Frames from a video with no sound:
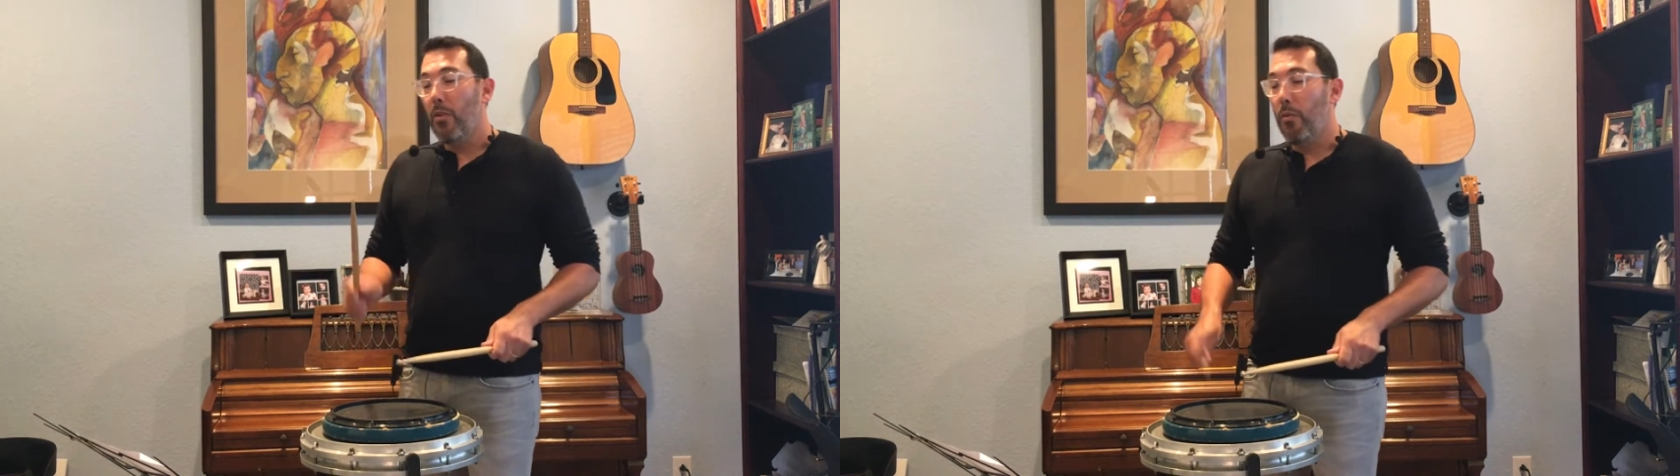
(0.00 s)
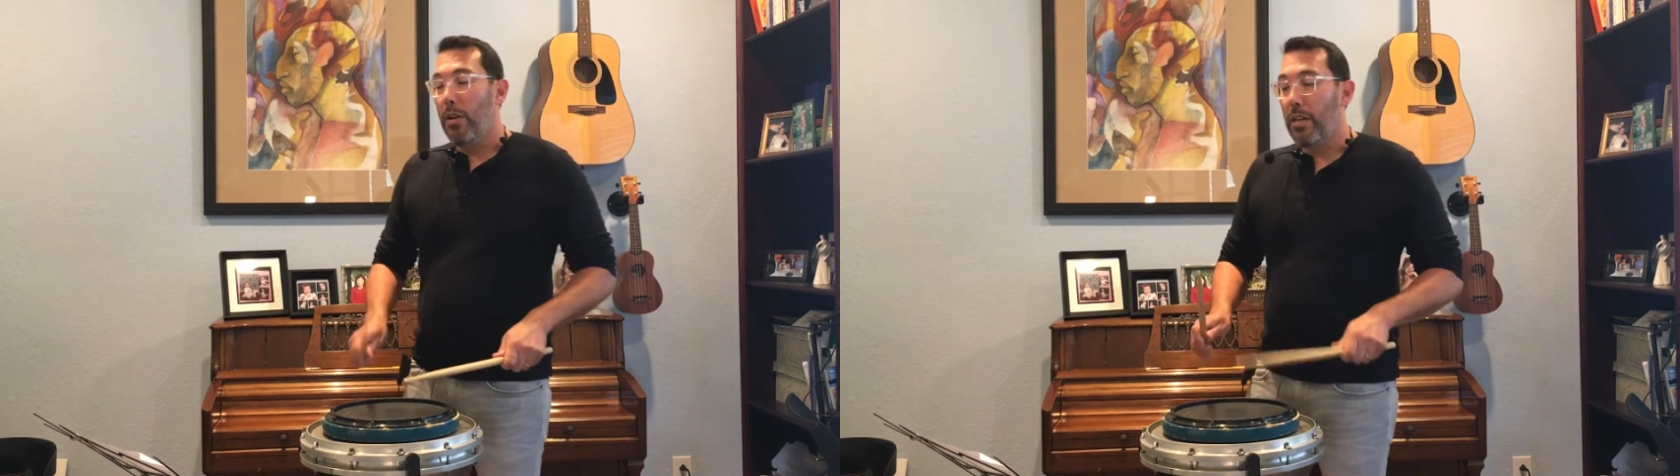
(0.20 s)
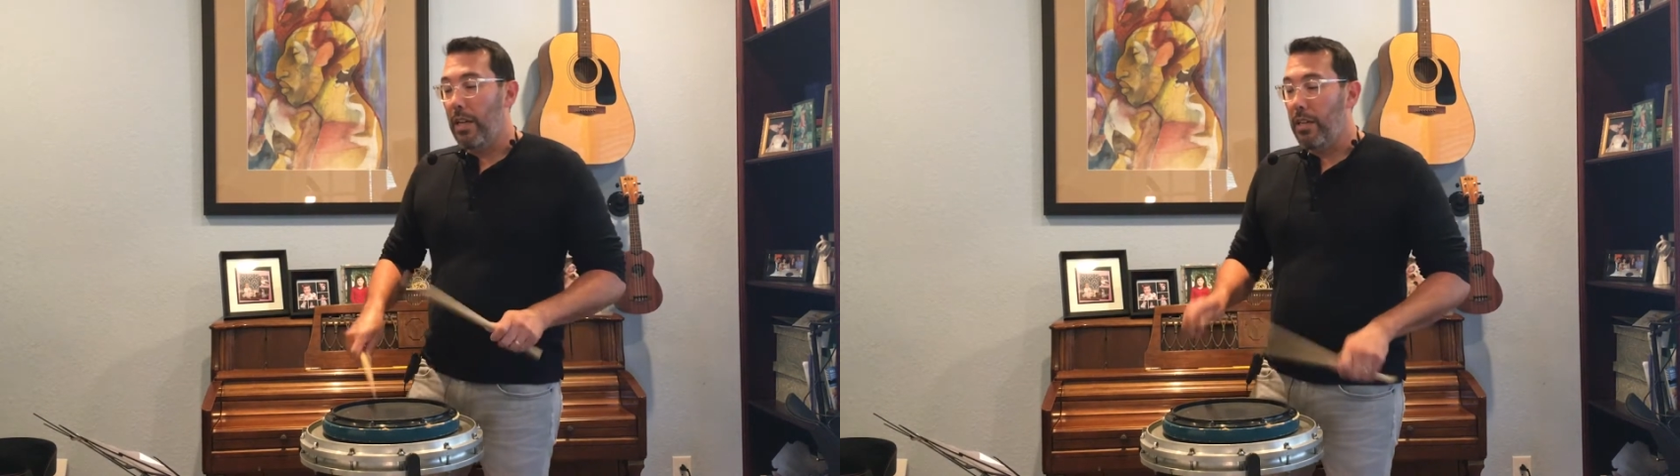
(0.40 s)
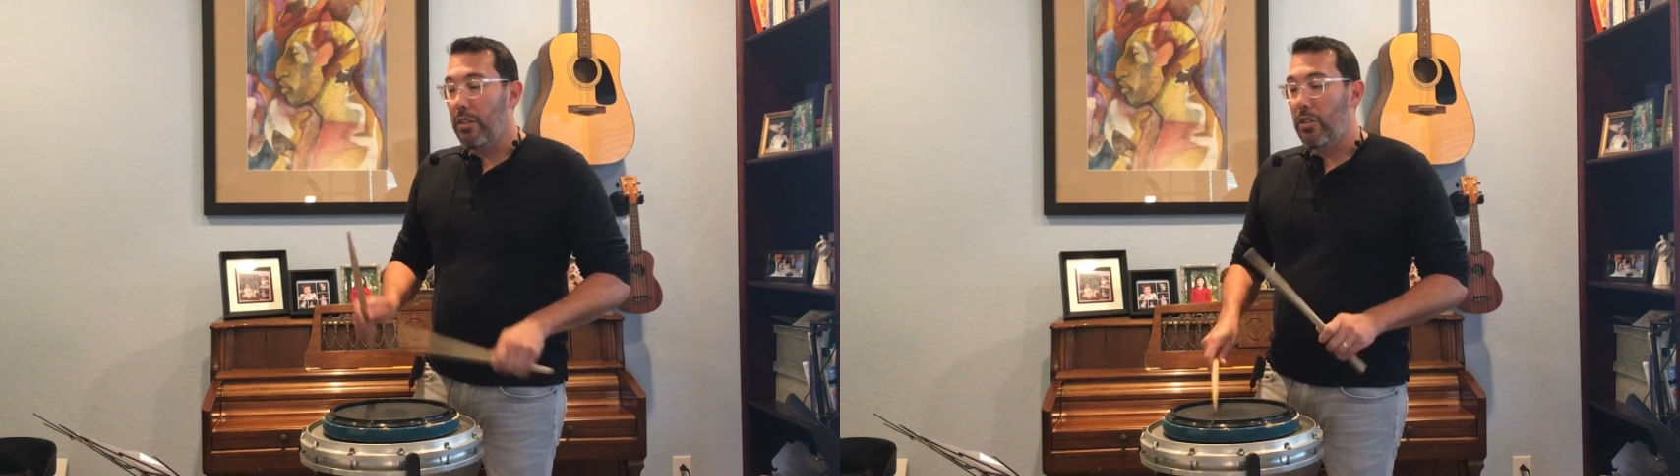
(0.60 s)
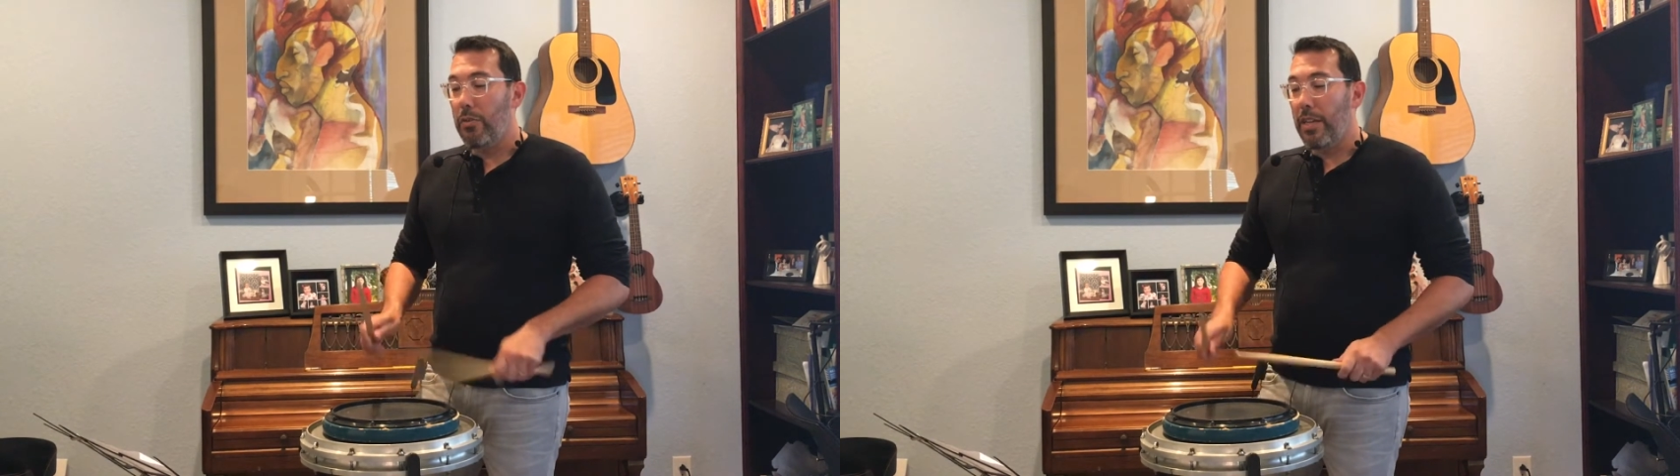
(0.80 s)
1 and a
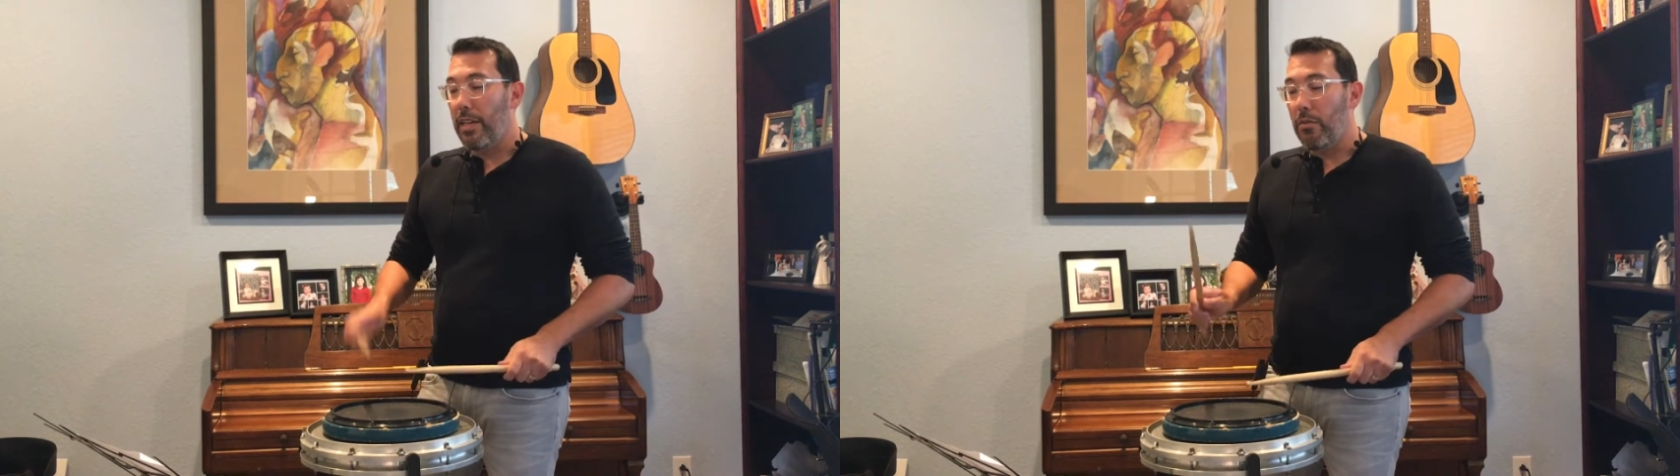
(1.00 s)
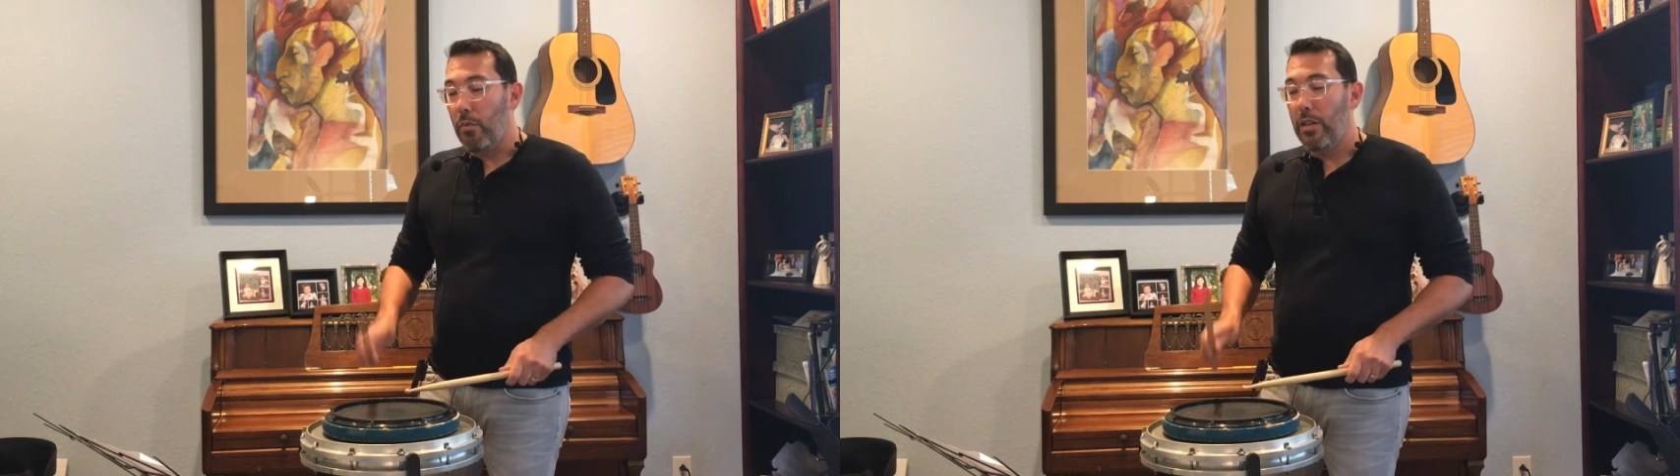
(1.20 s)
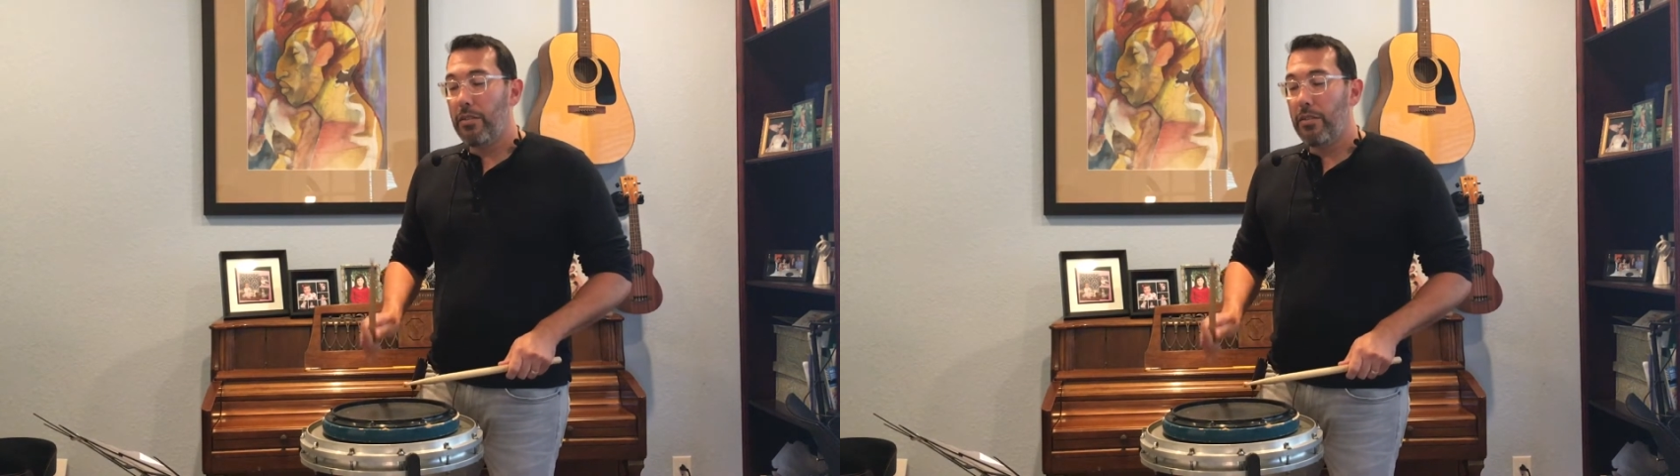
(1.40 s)
2 and 1